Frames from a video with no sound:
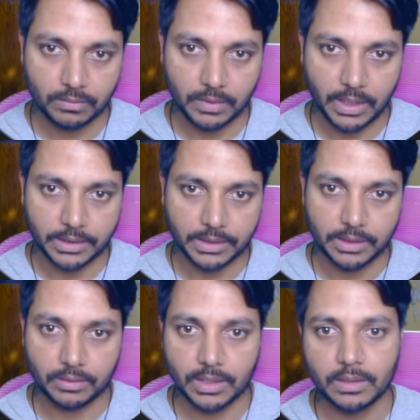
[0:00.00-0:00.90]
Friday.
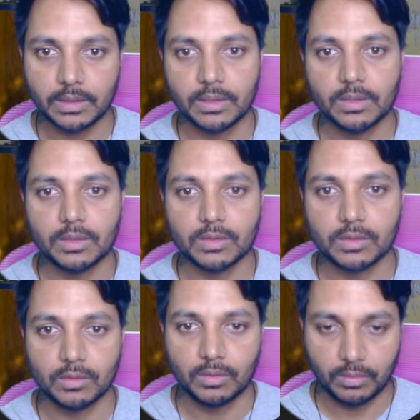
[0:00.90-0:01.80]
Okay,
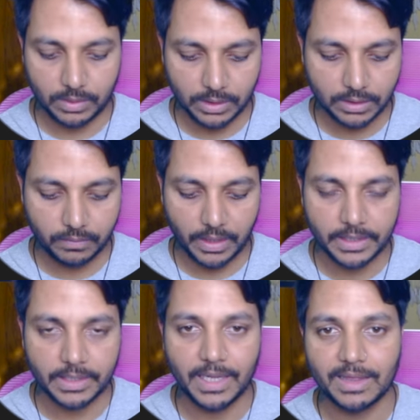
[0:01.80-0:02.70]
so each
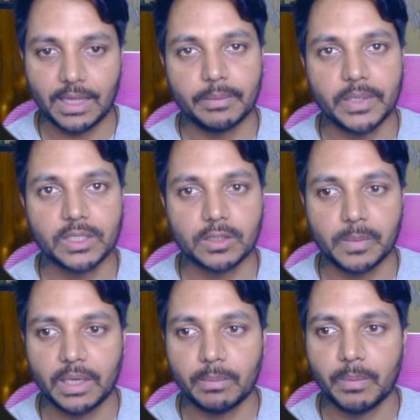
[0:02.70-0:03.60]
Friday and the average
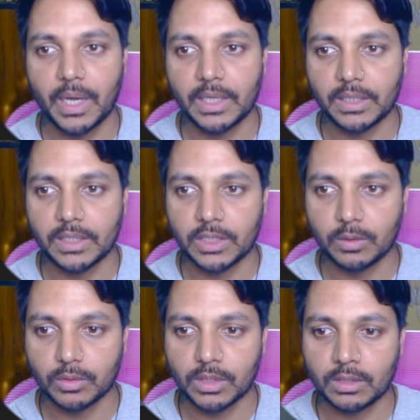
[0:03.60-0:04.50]
spend by each
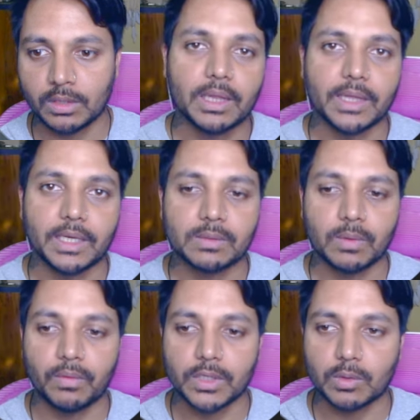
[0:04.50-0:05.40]
user, that is
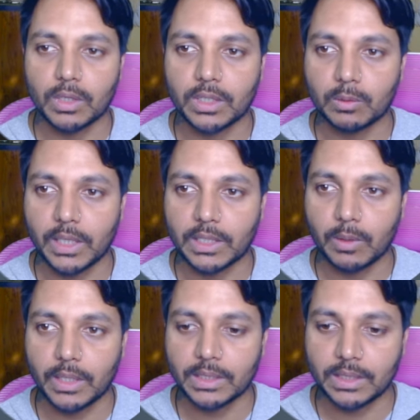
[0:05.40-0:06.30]
for first quarter
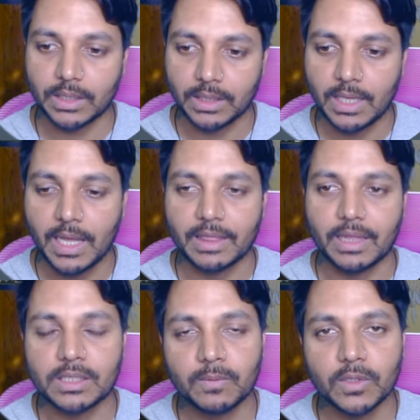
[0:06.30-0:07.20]
2023.
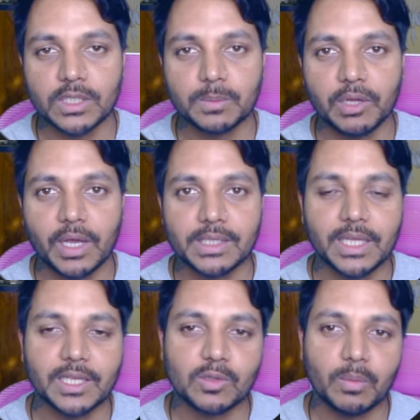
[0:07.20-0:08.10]
That's it for this video, guys.
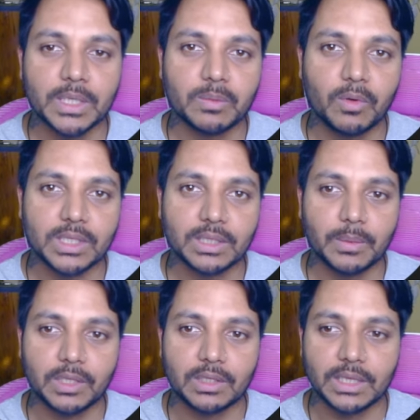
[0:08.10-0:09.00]
Thank you so much for watching the
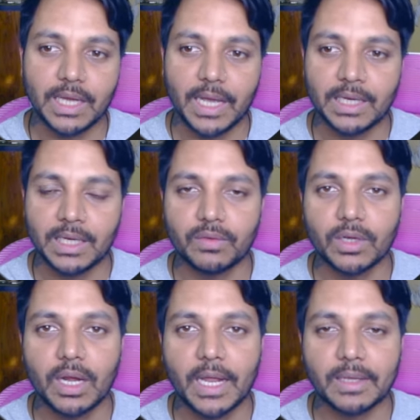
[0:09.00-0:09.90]
video till the end. If you
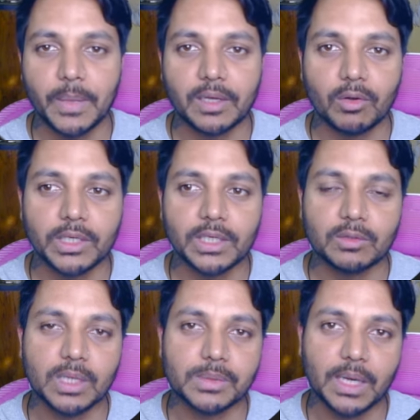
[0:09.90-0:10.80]
really like my content,
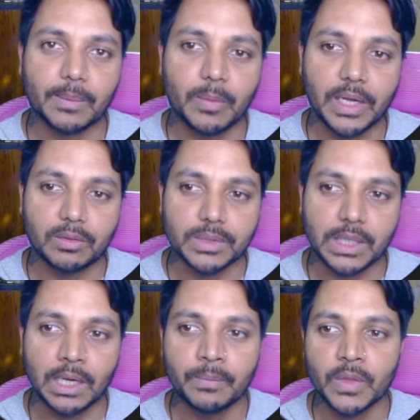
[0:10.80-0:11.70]
do subscribe to my YouTube
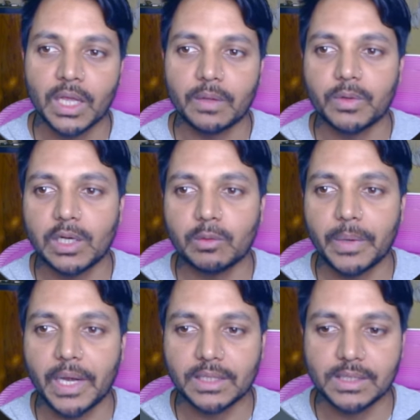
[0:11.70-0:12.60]
channel. If you want to
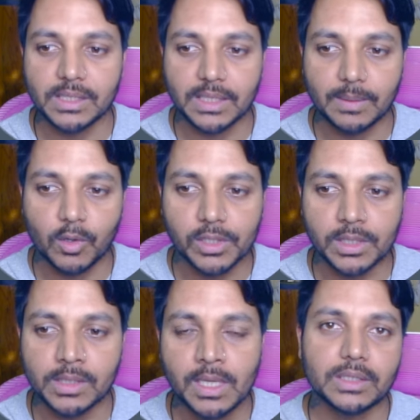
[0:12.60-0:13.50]
practice the same
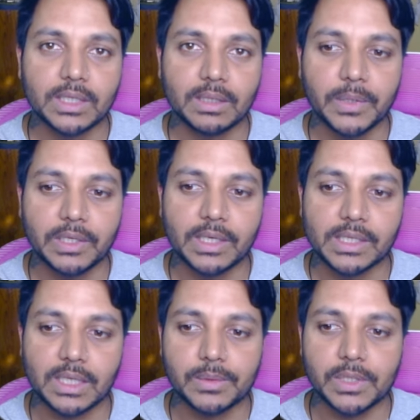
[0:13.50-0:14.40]
questions, check the video
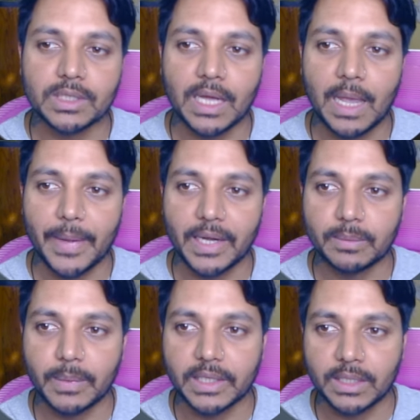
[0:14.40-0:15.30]
descriptions. I have added
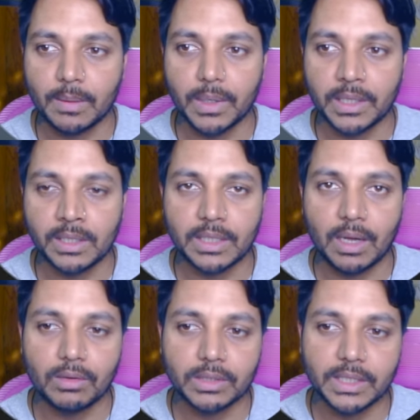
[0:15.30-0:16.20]
my GitHub link.
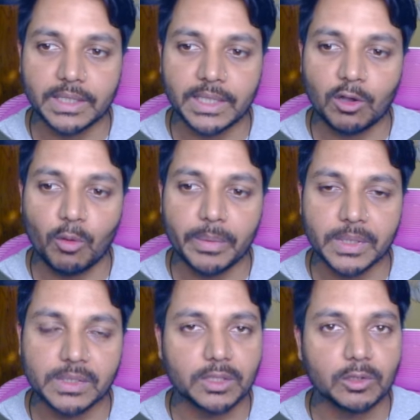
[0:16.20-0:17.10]
Download the data, copy
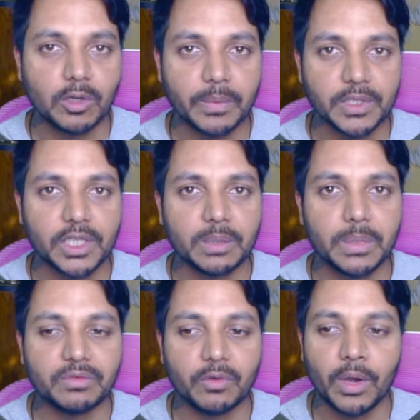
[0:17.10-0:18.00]
paste into your
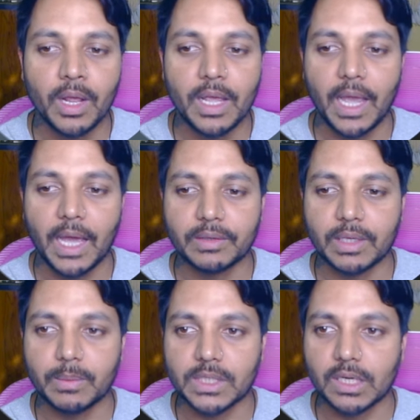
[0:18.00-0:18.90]
pgadmin 4, and you
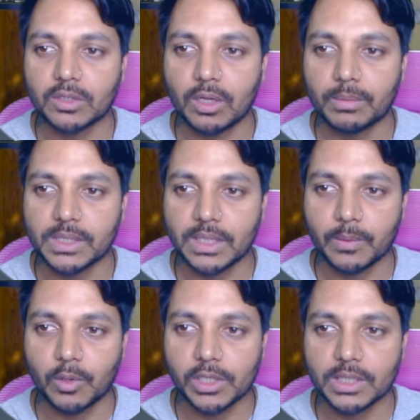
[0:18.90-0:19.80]
can basically solve the
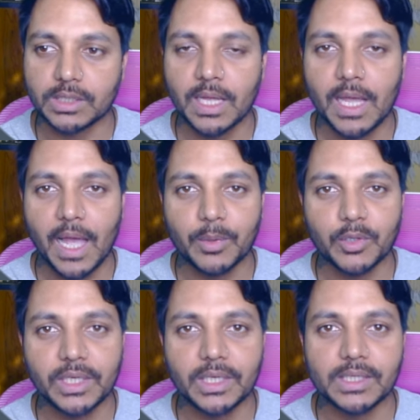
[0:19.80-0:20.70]
same questions. Have a
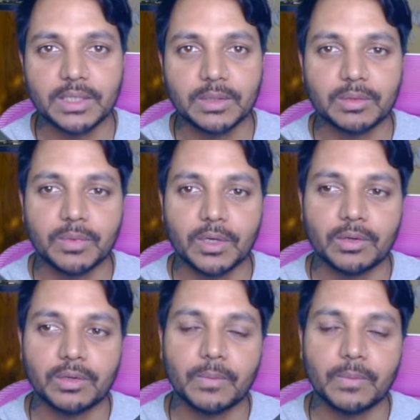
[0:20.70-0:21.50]
good day. See you tomorrow.